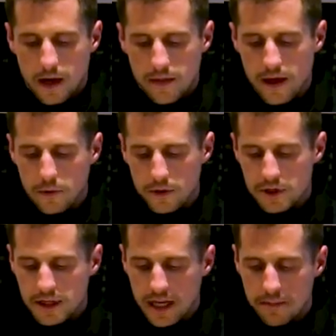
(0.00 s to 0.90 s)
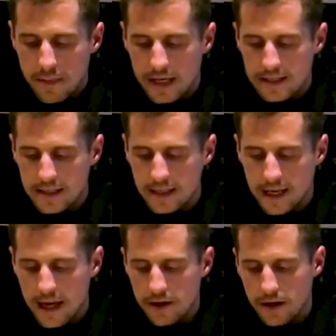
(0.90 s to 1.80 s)
And then we're just gonna mix it
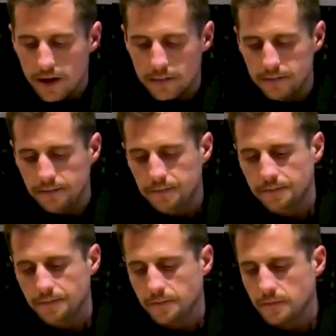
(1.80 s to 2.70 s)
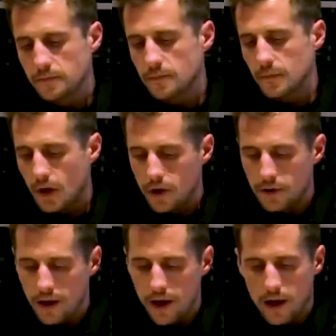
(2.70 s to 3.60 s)
together.
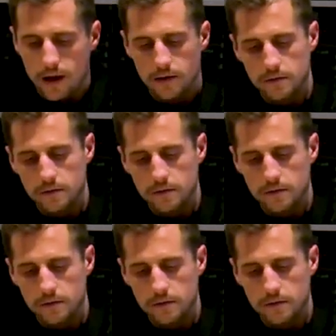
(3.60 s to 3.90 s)
Okay,